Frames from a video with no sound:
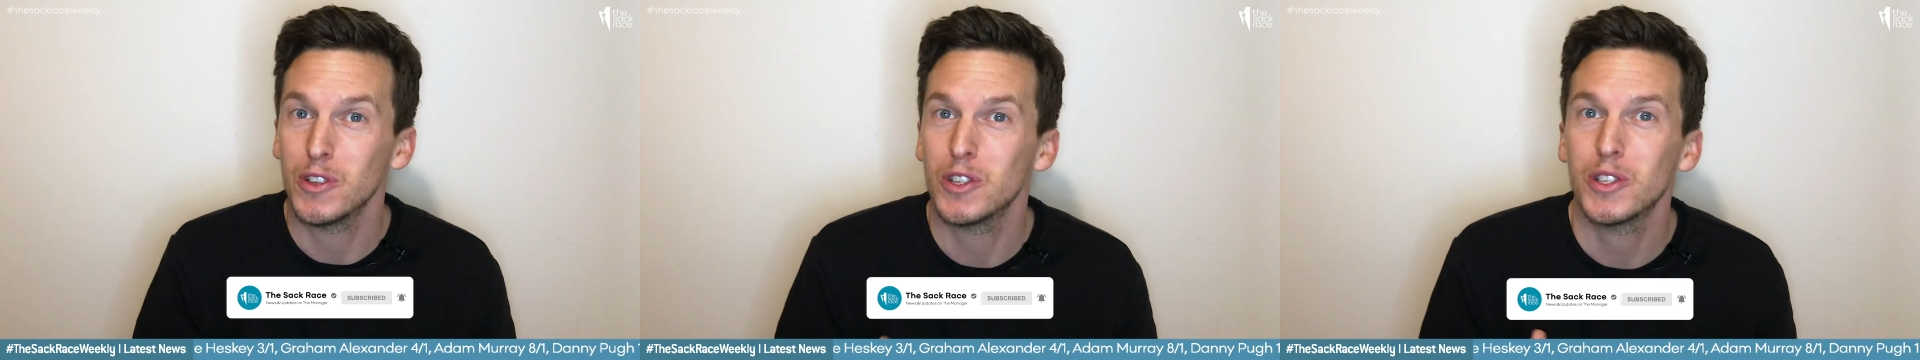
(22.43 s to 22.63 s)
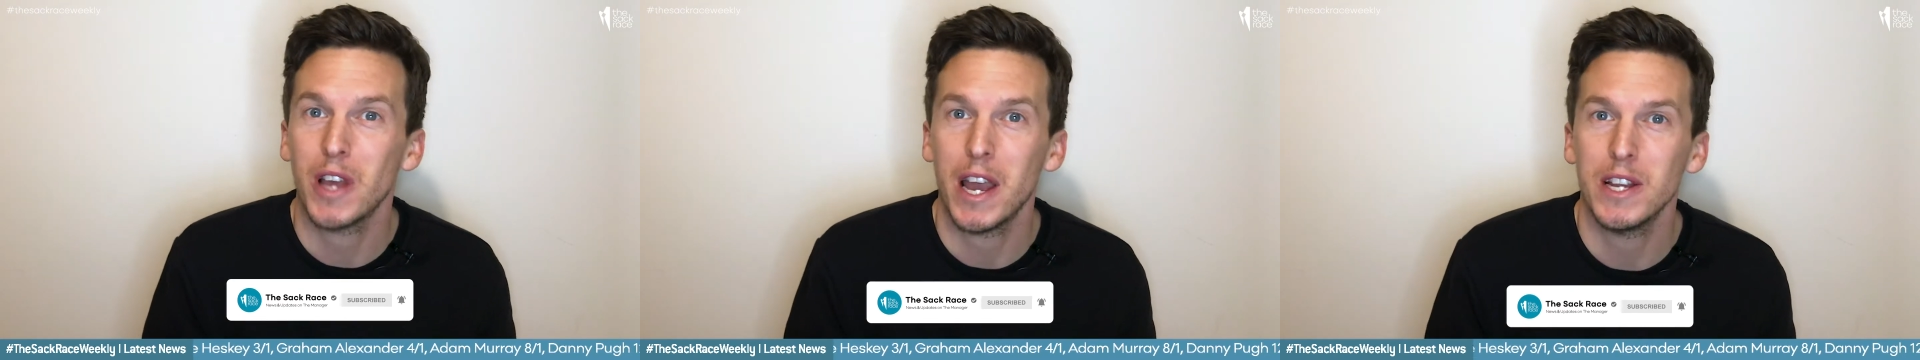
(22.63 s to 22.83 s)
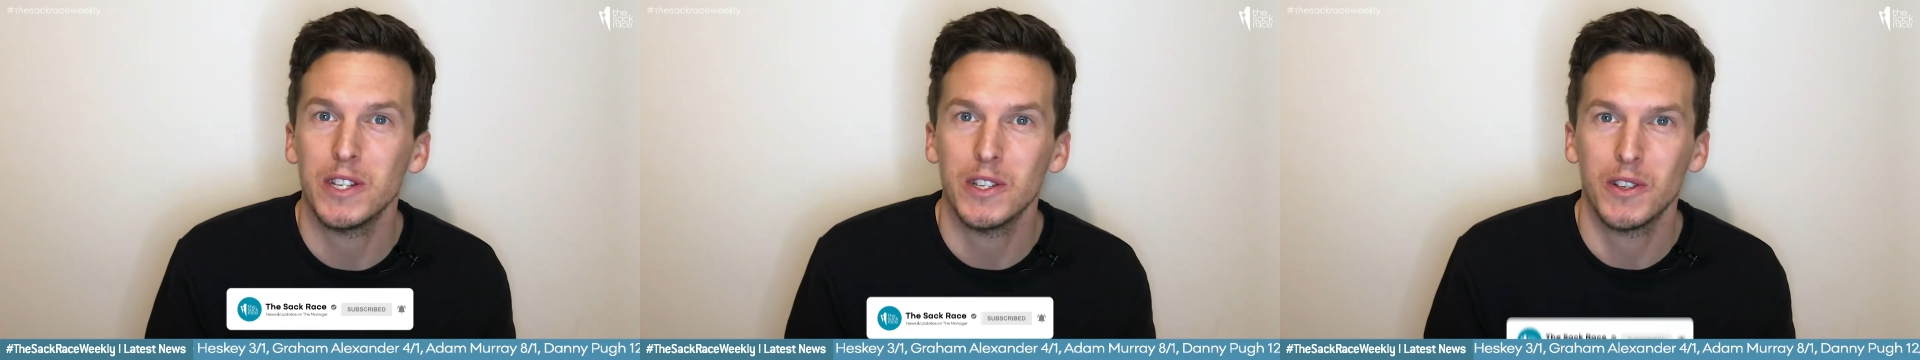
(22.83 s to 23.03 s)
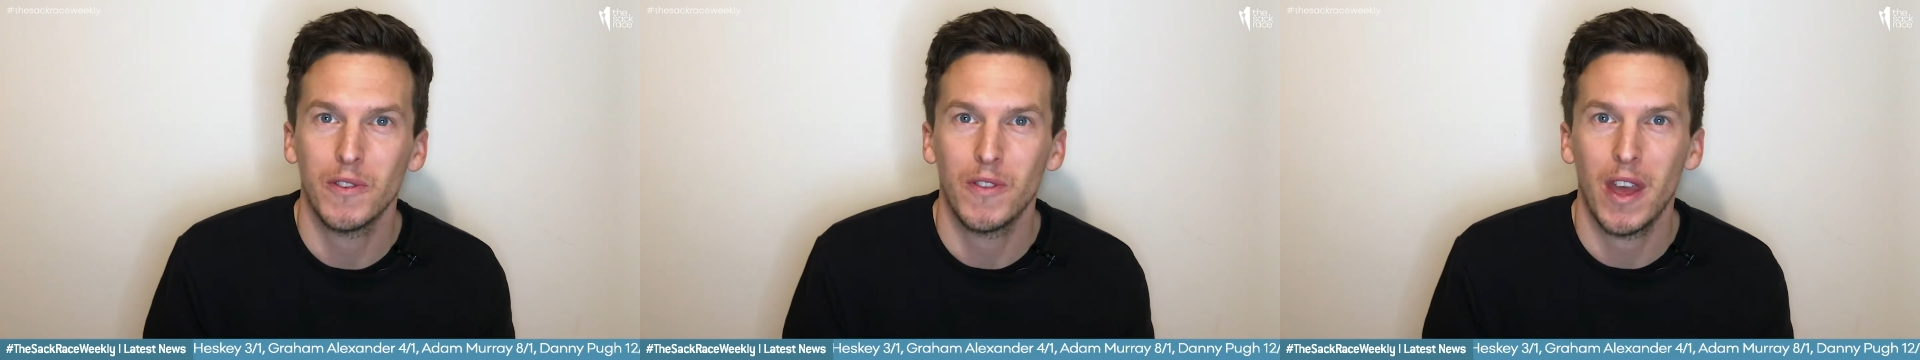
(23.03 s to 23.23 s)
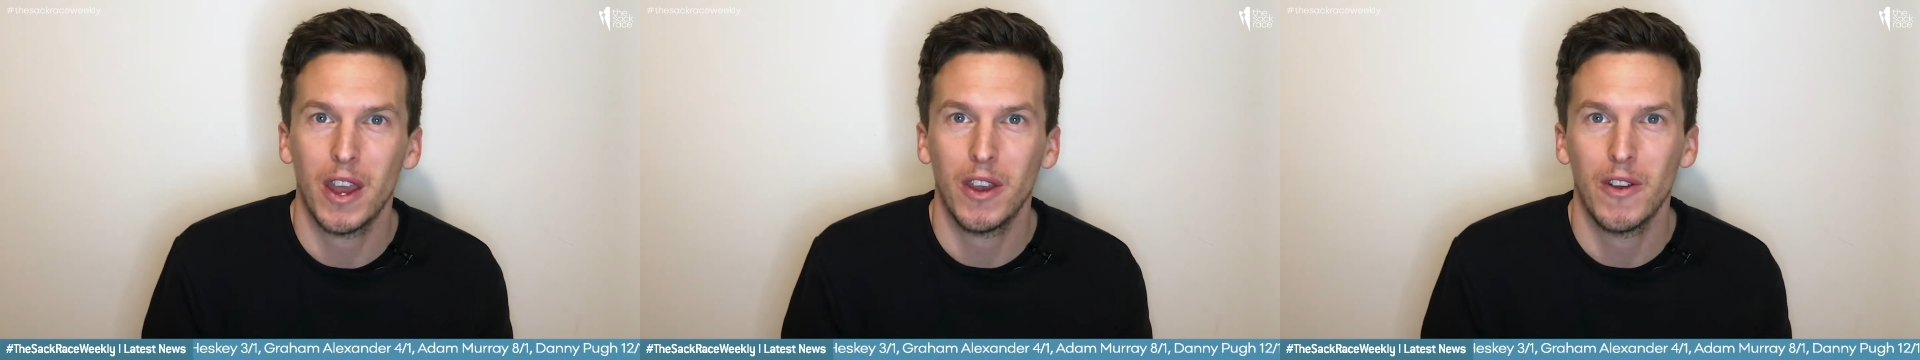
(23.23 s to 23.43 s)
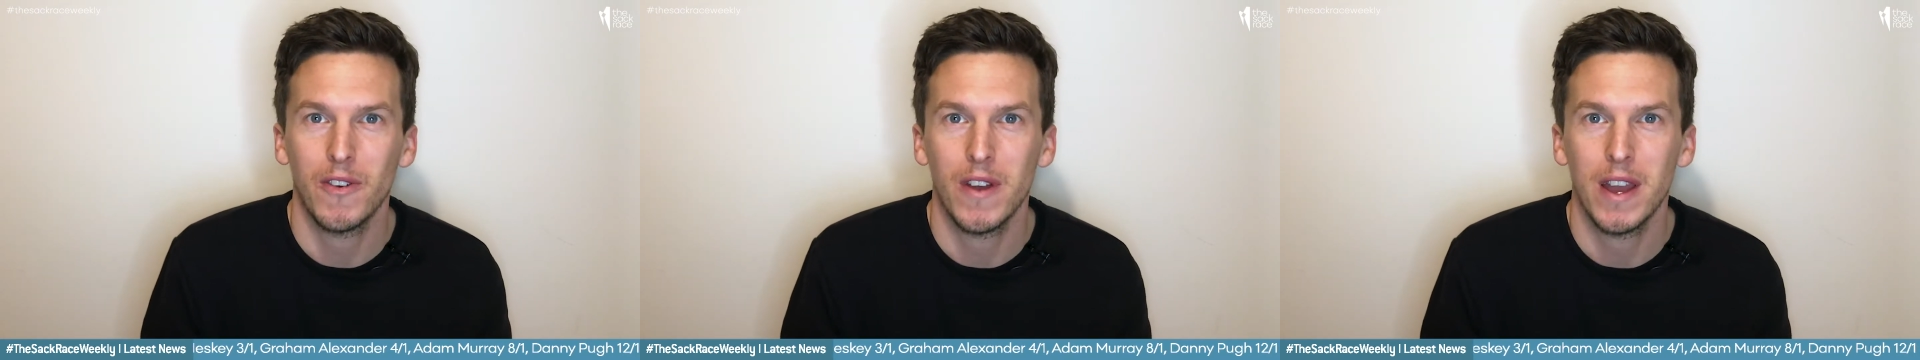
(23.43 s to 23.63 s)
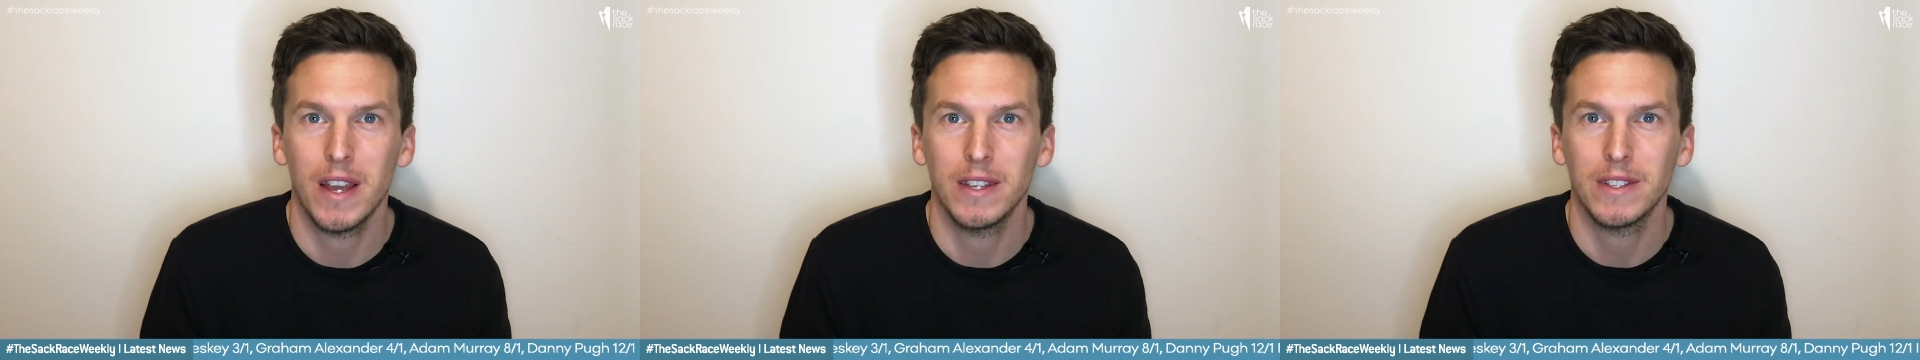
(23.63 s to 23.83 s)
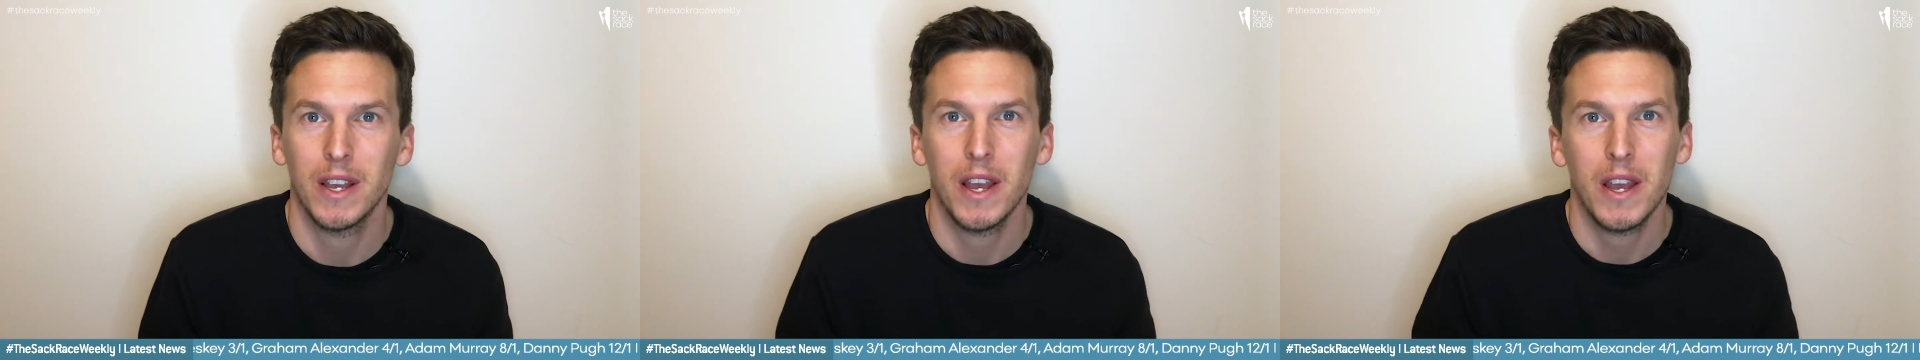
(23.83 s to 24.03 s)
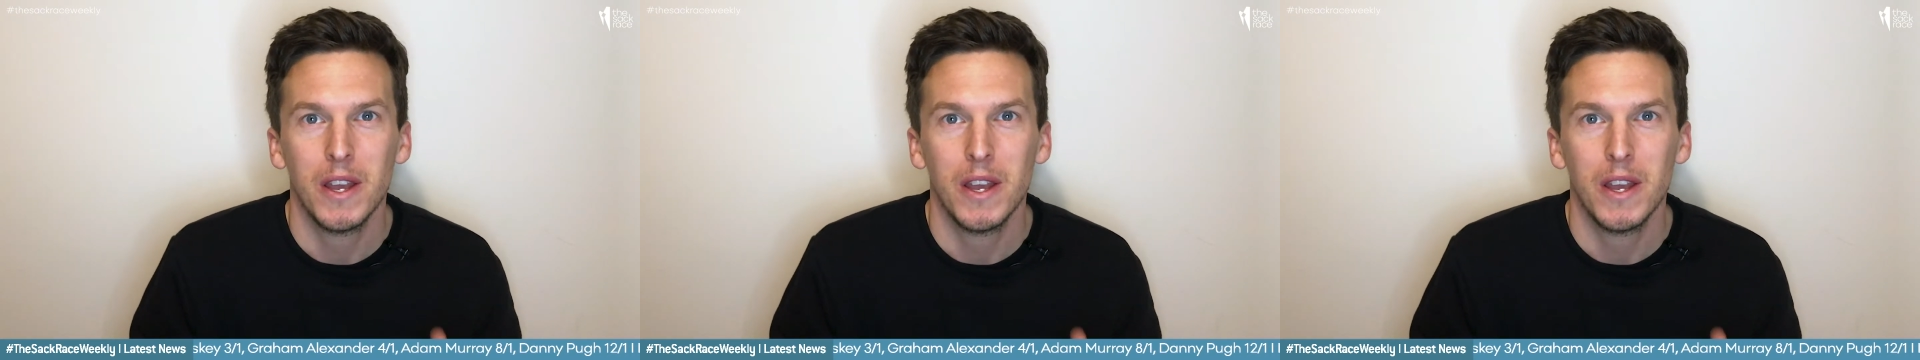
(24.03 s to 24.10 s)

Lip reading: stages of their careers.